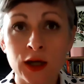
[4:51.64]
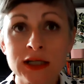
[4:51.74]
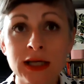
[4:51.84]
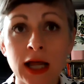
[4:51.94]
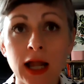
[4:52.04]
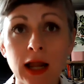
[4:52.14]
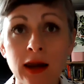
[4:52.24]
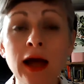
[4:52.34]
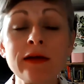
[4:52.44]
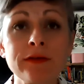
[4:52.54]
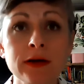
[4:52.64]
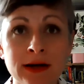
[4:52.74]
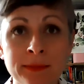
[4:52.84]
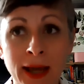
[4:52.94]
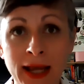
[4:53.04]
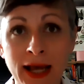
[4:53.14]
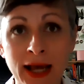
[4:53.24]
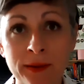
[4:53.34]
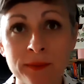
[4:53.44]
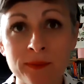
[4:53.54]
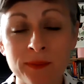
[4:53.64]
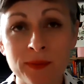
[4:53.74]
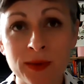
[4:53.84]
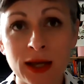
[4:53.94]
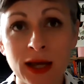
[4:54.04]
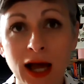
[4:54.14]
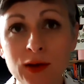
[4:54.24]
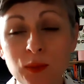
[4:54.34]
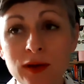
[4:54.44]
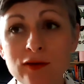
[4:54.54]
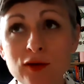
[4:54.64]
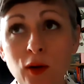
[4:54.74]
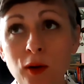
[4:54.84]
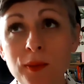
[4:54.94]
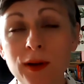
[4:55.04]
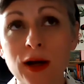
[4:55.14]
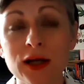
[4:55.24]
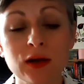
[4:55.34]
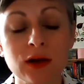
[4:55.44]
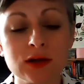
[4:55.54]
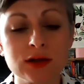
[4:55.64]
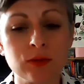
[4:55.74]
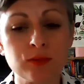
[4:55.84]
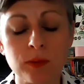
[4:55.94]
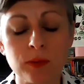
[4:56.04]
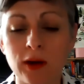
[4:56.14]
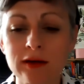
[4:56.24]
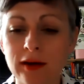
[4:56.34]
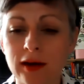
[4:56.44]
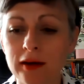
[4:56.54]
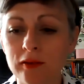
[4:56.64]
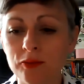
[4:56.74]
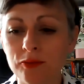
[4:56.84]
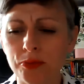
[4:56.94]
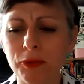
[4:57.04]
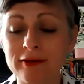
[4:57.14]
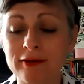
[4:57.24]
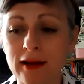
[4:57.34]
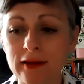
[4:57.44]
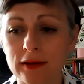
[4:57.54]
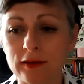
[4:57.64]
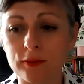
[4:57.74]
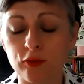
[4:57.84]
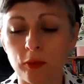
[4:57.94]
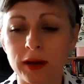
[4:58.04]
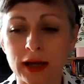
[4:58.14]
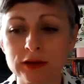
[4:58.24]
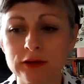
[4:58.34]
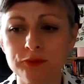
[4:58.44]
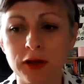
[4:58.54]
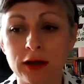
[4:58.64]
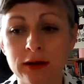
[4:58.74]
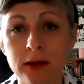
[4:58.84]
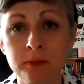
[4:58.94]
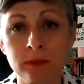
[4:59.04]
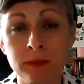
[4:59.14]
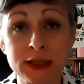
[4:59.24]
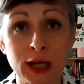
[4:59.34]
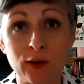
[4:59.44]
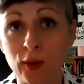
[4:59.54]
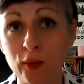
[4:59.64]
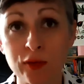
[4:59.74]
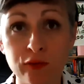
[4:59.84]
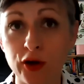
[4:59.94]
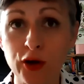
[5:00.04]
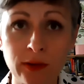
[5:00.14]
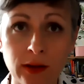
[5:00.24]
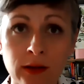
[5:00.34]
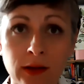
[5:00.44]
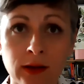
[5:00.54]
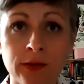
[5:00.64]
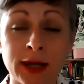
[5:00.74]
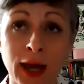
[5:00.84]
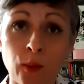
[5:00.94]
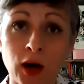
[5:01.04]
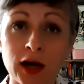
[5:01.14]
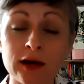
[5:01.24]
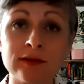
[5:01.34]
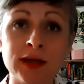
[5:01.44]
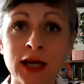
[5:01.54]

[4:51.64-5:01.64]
to life making? How do we stop, you know, just promoting the senseless of propagation material through the networks